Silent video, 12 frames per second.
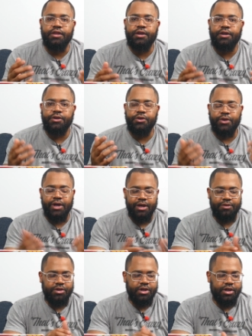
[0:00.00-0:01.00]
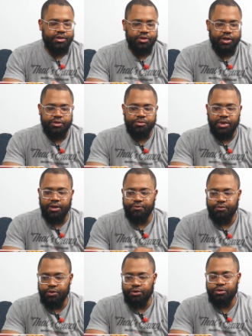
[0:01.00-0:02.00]
And there you have it, guys. That is
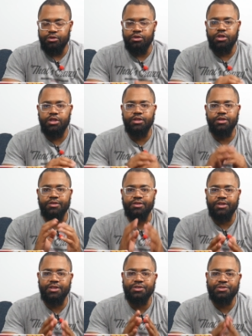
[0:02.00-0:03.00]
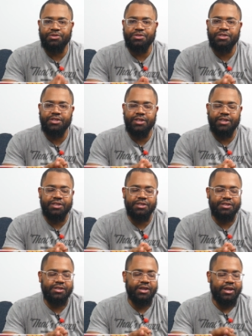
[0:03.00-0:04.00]
my full Nintendo Switch
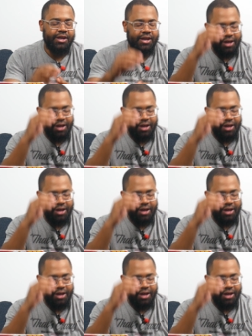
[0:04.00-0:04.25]
collection.